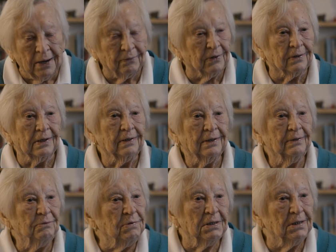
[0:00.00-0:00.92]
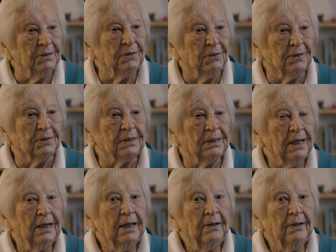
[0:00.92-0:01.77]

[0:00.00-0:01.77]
ever. Really not.